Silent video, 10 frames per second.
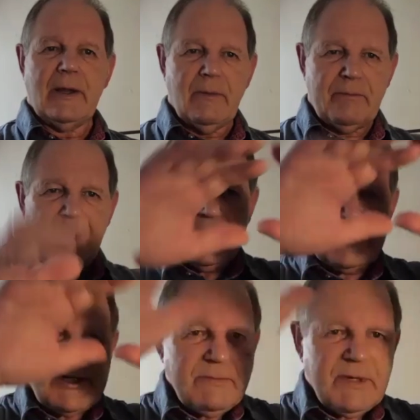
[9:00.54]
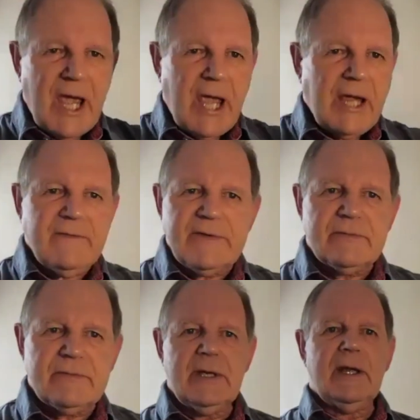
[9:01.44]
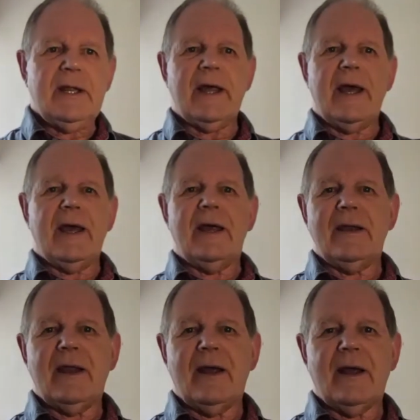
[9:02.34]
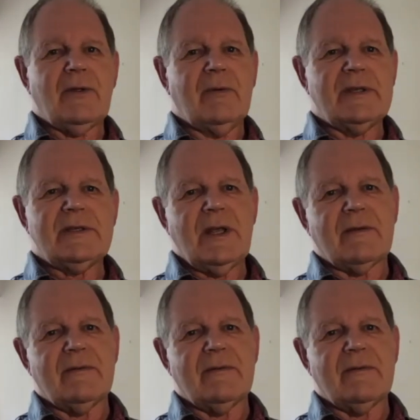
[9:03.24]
and there were big deep caves there. And I thought, well, this is it.